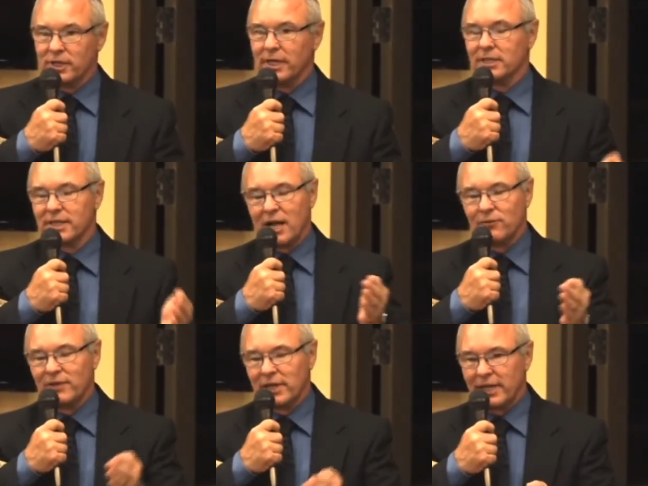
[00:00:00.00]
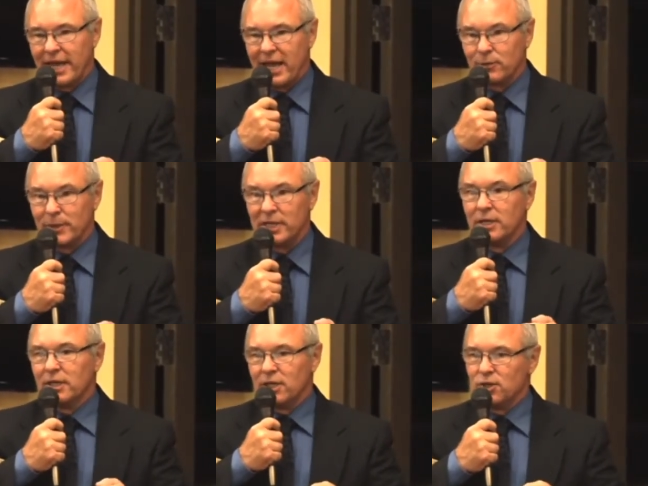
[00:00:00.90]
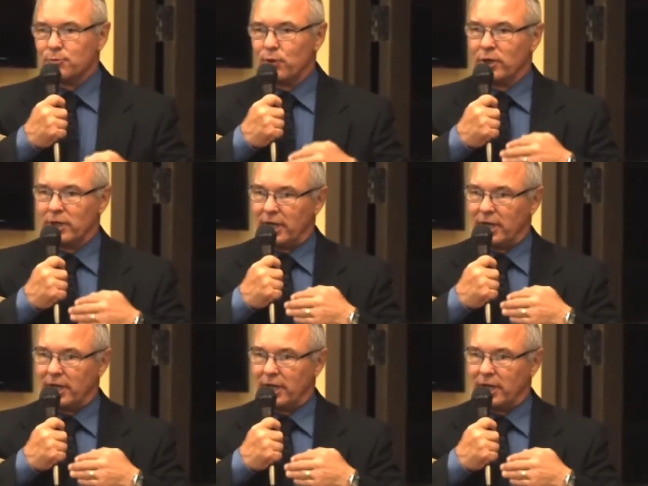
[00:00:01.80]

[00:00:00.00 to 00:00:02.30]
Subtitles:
He gets out of the academy, he's put